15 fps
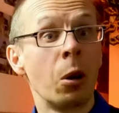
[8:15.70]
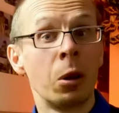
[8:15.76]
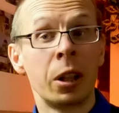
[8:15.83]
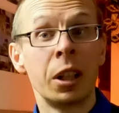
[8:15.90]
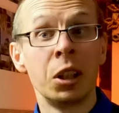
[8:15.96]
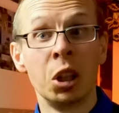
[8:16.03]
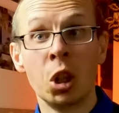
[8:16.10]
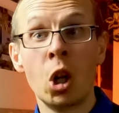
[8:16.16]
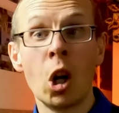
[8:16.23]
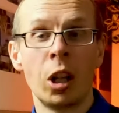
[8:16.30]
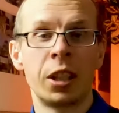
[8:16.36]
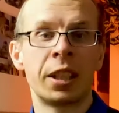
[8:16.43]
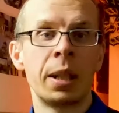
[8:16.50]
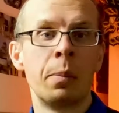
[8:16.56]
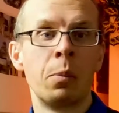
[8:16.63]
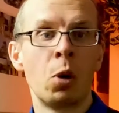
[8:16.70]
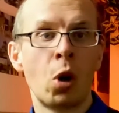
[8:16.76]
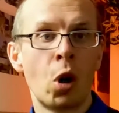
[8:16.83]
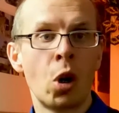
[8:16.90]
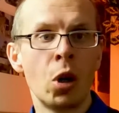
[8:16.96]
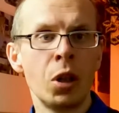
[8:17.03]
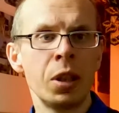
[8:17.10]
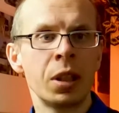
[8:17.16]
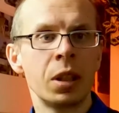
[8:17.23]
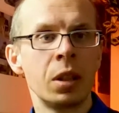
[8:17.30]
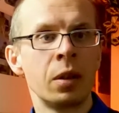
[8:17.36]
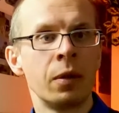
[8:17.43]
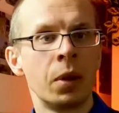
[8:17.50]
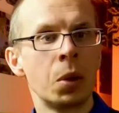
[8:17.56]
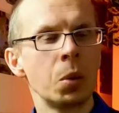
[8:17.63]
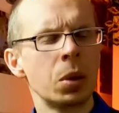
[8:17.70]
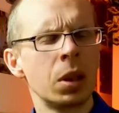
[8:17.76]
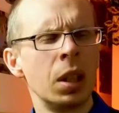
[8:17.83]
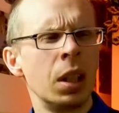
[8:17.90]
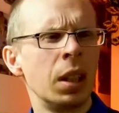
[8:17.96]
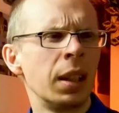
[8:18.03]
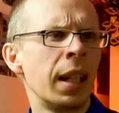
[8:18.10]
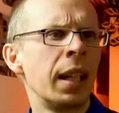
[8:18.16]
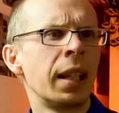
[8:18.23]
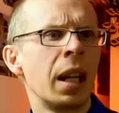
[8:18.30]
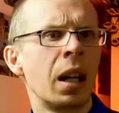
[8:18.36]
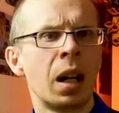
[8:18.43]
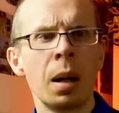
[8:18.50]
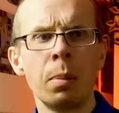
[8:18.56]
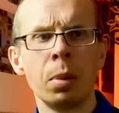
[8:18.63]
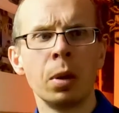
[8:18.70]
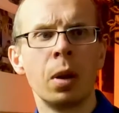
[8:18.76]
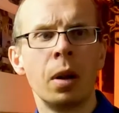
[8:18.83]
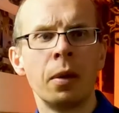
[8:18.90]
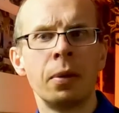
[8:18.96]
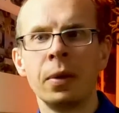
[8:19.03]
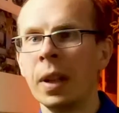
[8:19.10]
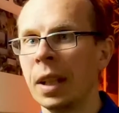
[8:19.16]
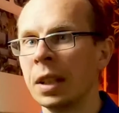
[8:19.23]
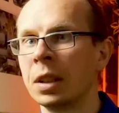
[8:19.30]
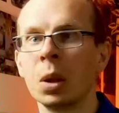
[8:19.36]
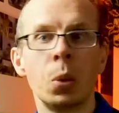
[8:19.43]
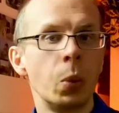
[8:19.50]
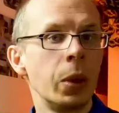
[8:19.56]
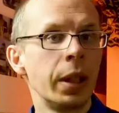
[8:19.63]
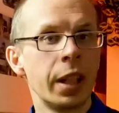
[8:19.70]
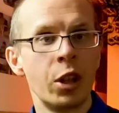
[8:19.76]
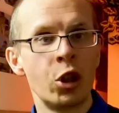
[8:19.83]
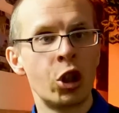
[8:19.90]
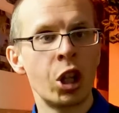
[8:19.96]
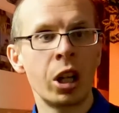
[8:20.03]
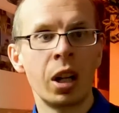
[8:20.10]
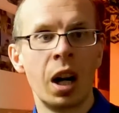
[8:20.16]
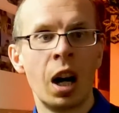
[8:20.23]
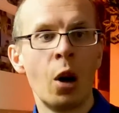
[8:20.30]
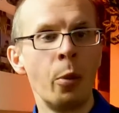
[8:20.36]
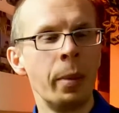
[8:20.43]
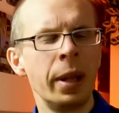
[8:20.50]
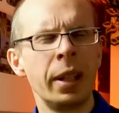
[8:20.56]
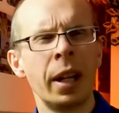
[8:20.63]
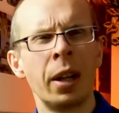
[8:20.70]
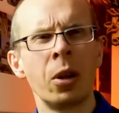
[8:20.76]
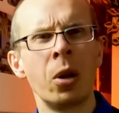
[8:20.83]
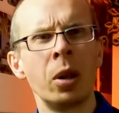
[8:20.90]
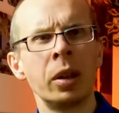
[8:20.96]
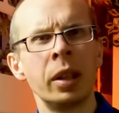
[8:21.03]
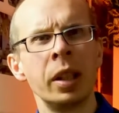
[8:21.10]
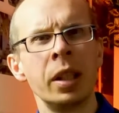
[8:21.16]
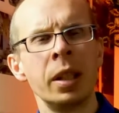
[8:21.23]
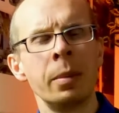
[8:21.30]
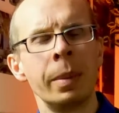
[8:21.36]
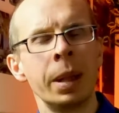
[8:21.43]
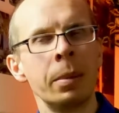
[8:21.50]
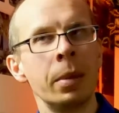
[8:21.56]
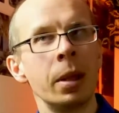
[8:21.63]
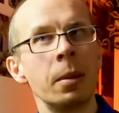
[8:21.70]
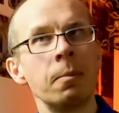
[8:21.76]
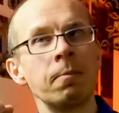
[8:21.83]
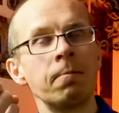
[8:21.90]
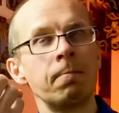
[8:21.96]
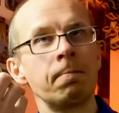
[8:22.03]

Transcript: I already got some coins in those like a couple of days, so we can check how many I got in maybe